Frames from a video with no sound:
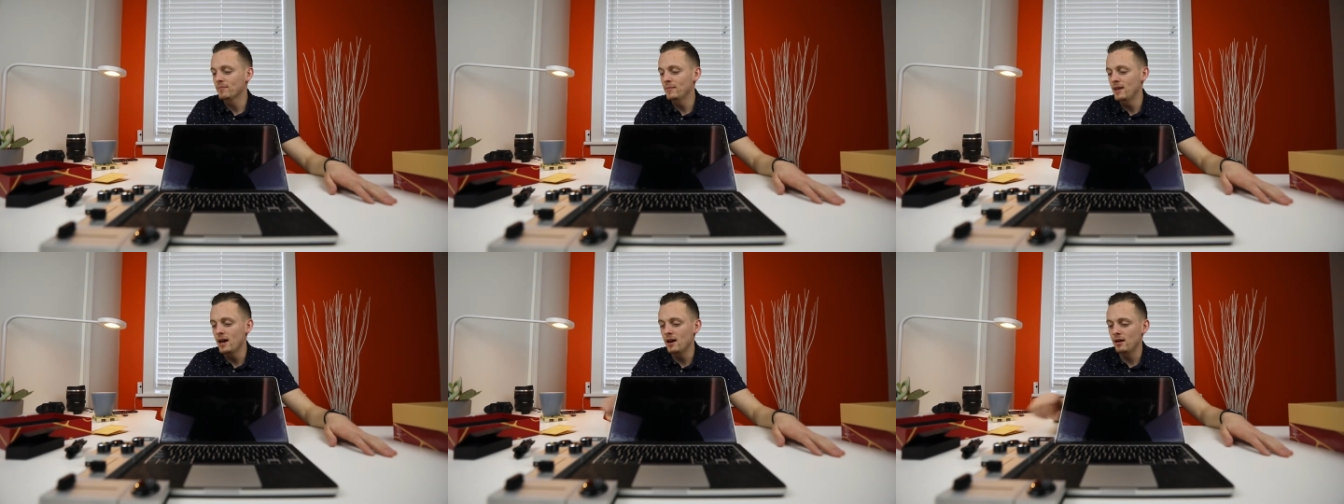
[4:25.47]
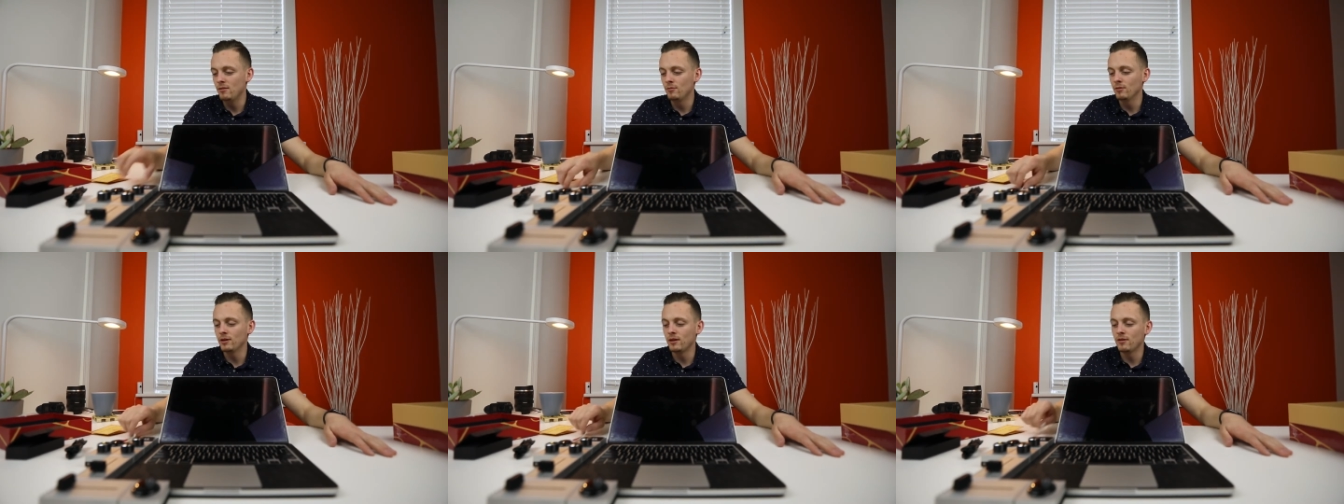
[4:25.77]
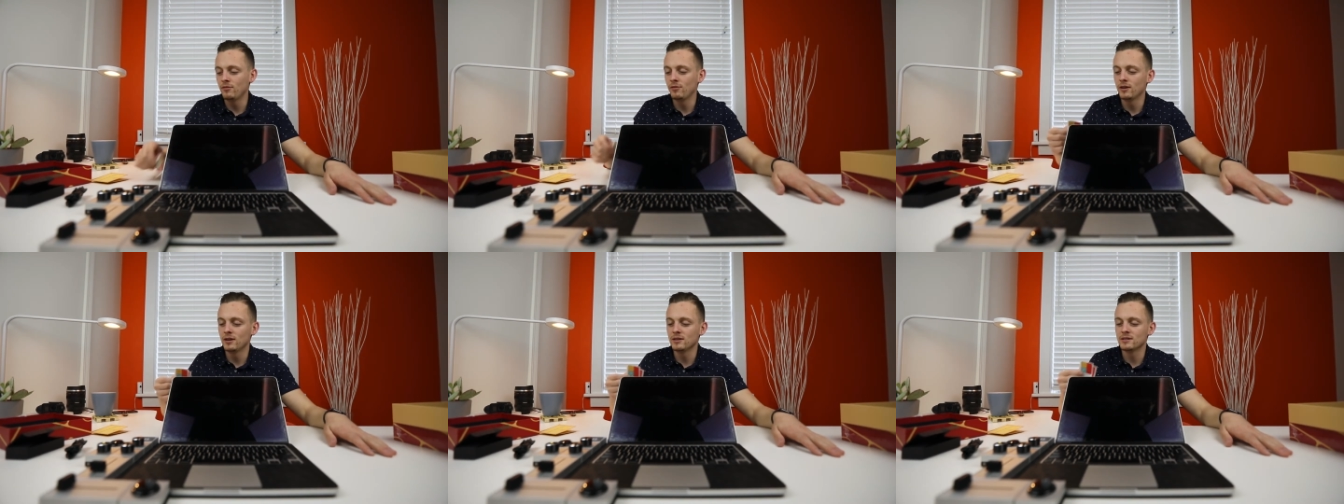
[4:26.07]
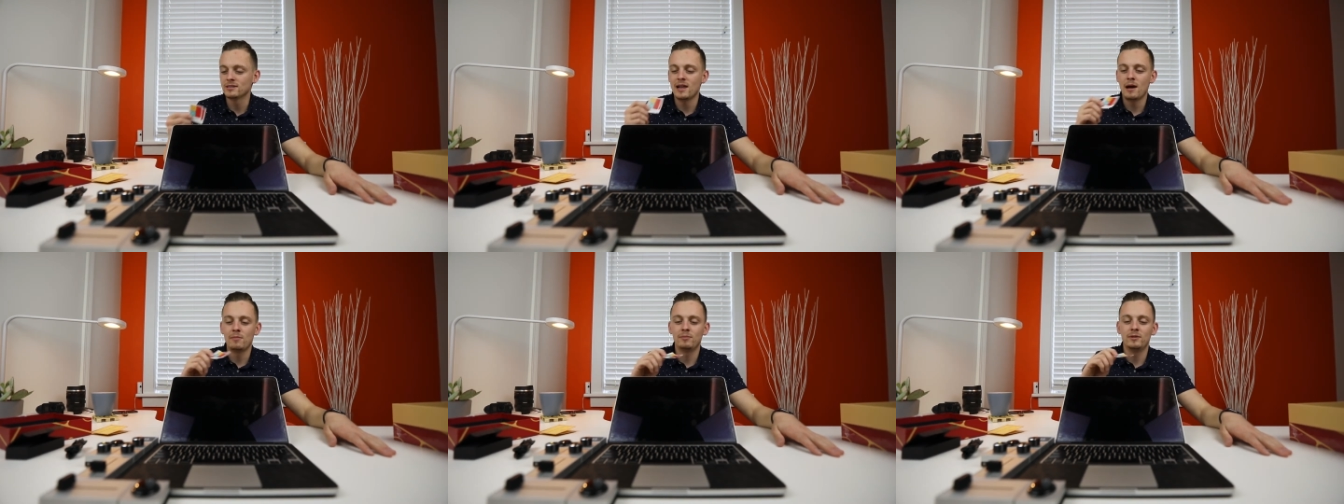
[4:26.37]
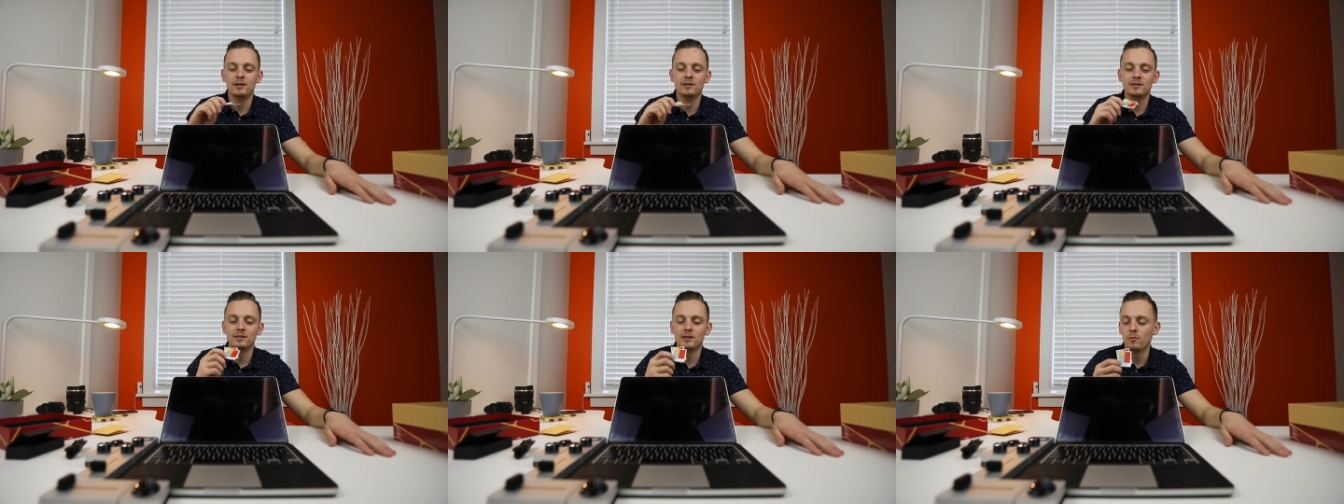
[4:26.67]
Yeah, and we're definitely gonna
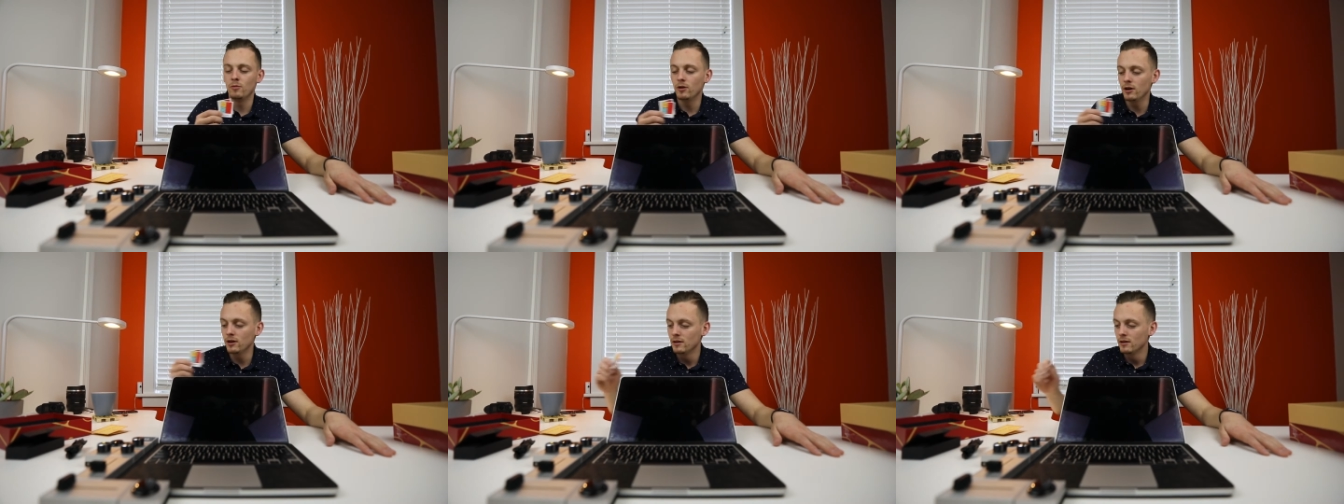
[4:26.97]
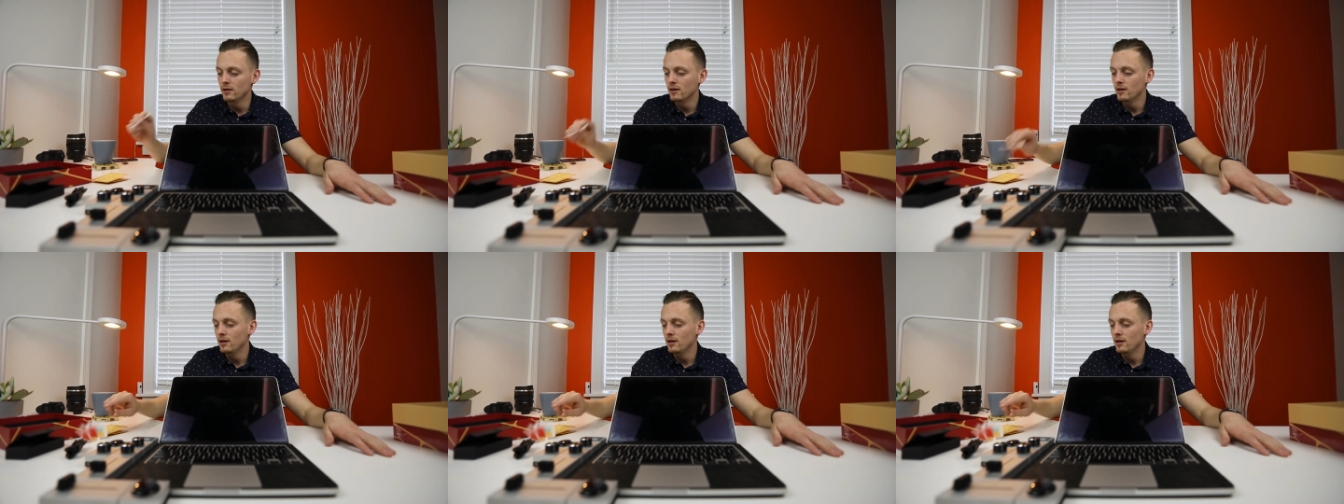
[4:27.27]
slap these somewhere.